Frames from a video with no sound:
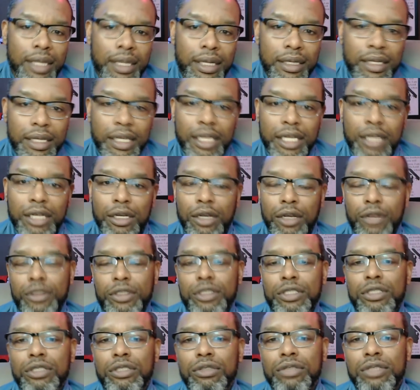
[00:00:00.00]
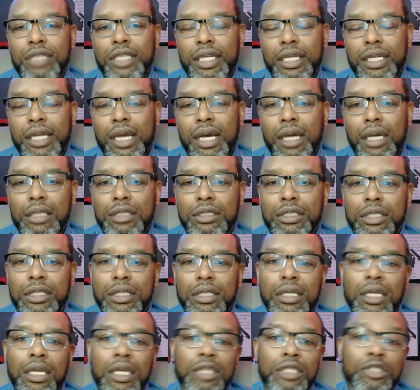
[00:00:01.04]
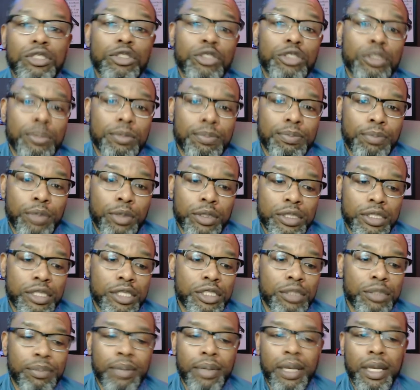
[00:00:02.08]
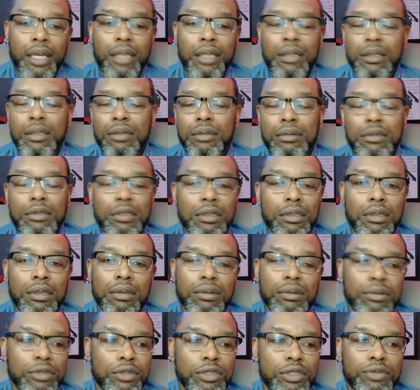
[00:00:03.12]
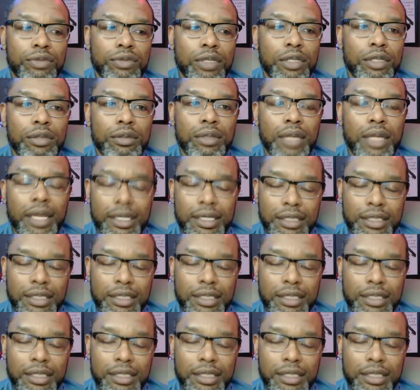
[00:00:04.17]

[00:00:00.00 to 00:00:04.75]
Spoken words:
needing all this new technology to participate and just really, like